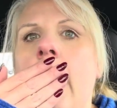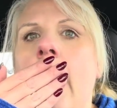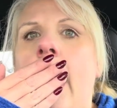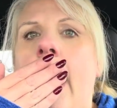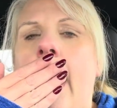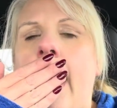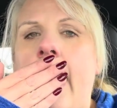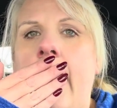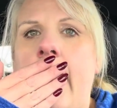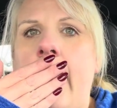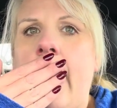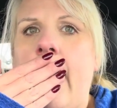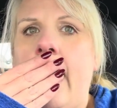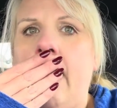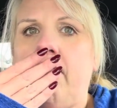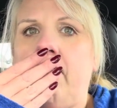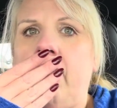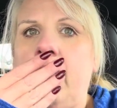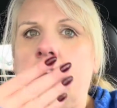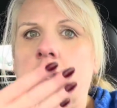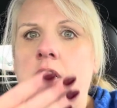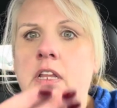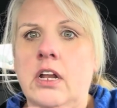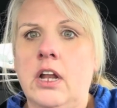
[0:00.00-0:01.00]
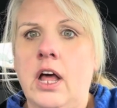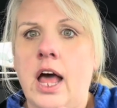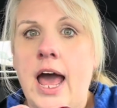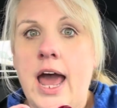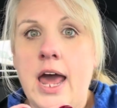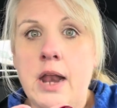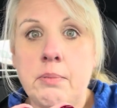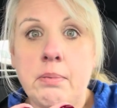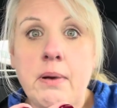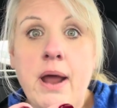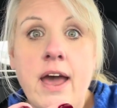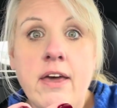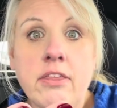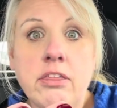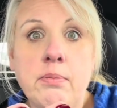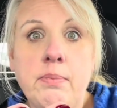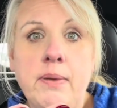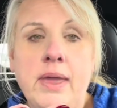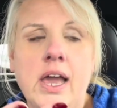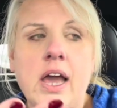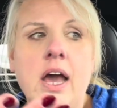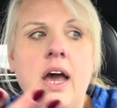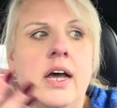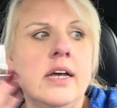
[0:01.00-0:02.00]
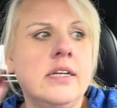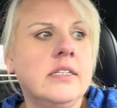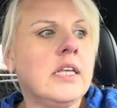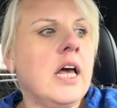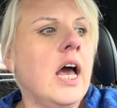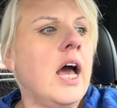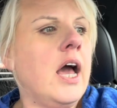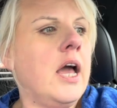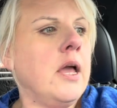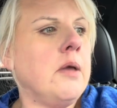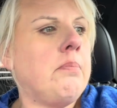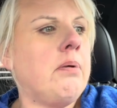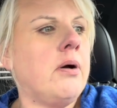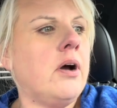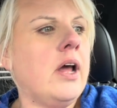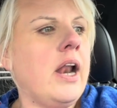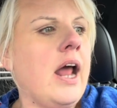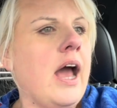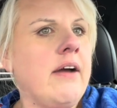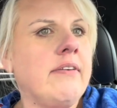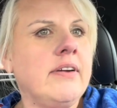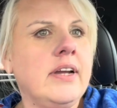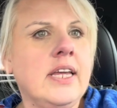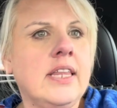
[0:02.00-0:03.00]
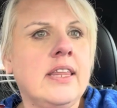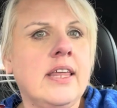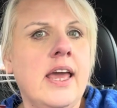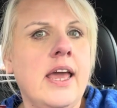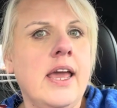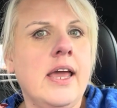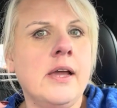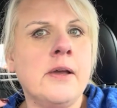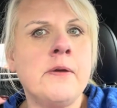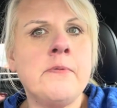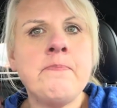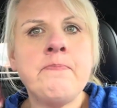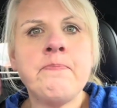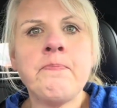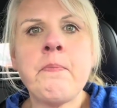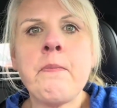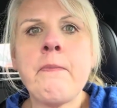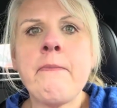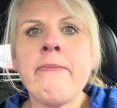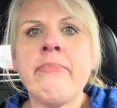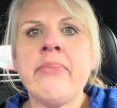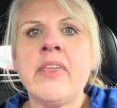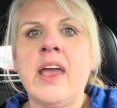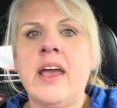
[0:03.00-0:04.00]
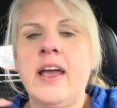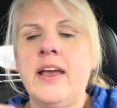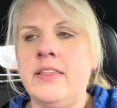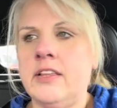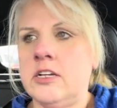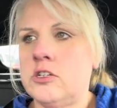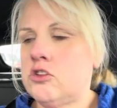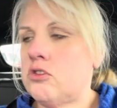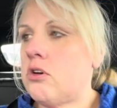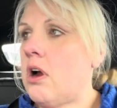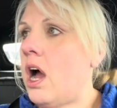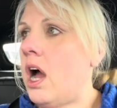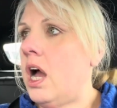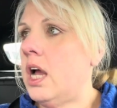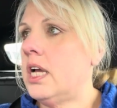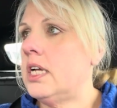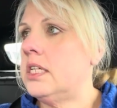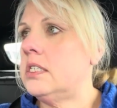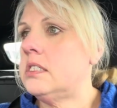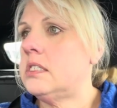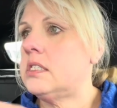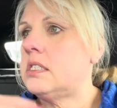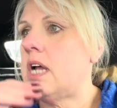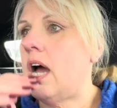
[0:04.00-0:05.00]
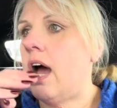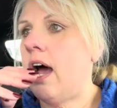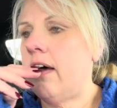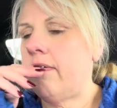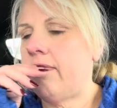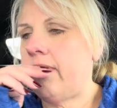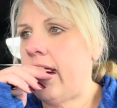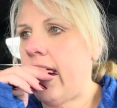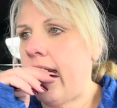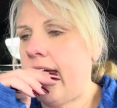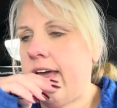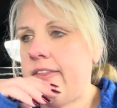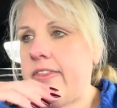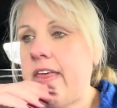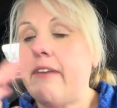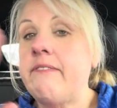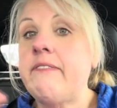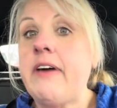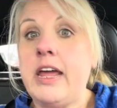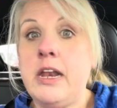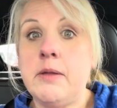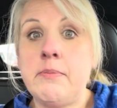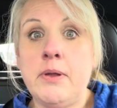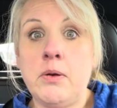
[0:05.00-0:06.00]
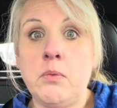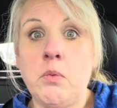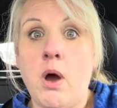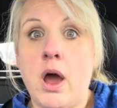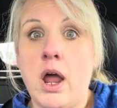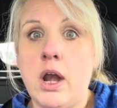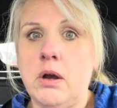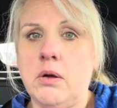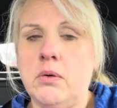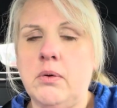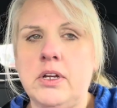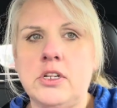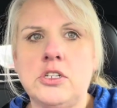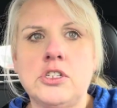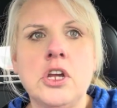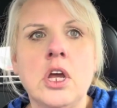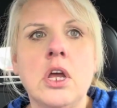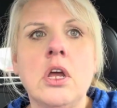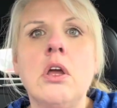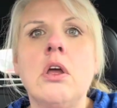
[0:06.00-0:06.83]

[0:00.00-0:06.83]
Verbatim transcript: and I feel a little out of breath because I put everything in the trunk and stuff and I had that vitamin water, which